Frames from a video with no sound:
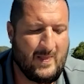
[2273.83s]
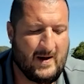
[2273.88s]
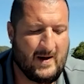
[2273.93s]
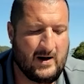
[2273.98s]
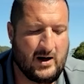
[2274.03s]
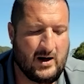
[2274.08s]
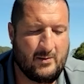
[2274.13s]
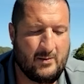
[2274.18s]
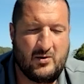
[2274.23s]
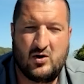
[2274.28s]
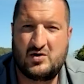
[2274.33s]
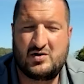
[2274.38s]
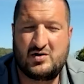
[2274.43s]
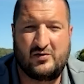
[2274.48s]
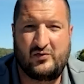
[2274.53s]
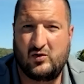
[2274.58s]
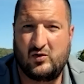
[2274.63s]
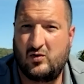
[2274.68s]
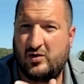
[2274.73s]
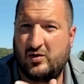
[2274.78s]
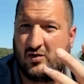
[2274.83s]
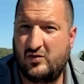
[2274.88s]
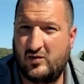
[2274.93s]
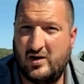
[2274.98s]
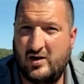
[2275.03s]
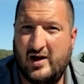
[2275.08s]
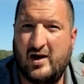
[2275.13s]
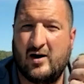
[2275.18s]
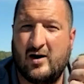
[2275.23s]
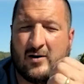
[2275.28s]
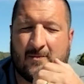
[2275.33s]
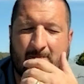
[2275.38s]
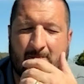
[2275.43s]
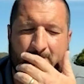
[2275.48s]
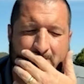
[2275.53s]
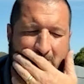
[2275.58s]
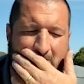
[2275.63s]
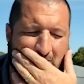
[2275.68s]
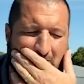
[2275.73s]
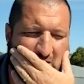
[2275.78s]
And those are floating through the air,
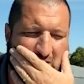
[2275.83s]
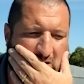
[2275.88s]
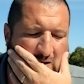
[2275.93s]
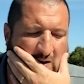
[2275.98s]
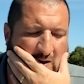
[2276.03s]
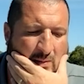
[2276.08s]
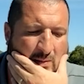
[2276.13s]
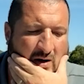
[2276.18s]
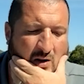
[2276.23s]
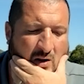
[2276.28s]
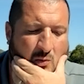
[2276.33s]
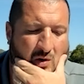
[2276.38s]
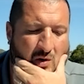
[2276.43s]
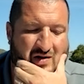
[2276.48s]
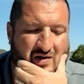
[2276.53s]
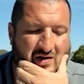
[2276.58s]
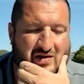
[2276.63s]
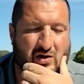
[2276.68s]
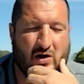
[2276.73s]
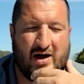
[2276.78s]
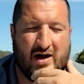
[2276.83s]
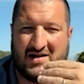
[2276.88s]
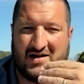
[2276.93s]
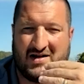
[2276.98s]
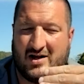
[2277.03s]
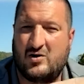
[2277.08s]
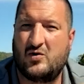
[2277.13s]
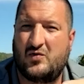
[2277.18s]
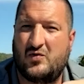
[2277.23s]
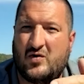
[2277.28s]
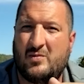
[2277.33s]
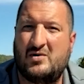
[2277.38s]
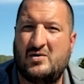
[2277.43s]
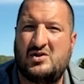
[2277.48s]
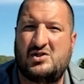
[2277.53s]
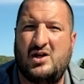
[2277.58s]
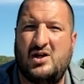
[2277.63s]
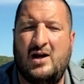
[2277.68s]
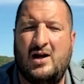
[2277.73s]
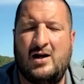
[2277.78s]
by the way. So as they go through the
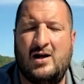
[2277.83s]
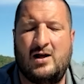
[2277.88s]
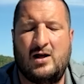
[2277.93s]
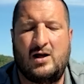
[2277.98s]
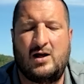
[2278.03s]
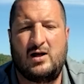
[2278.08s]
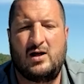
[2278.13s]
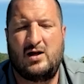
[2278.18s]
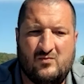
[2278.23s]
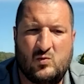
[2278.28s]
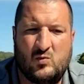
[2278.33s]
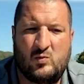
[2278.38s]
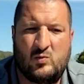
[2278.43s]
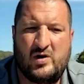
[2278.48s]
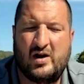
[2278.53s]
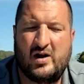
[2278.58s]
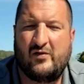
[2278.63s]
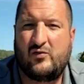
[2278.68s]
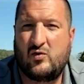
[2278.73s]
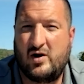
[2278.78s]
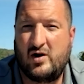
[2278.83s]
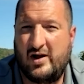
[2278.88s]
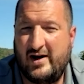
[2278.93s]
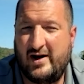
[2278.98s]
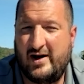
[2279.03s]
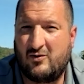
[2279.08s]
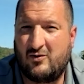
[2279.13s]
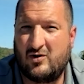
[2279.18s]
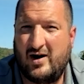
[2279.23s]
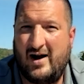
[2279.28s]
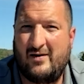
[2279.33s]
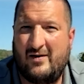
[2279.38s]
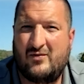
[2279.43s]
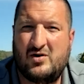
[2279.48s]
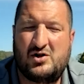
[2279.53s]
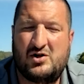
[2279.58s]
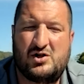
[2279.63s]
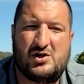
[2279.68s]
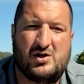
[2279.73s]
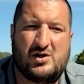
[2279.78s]
machine, we get a 48-hour
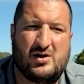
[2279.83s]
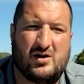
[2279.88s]
average.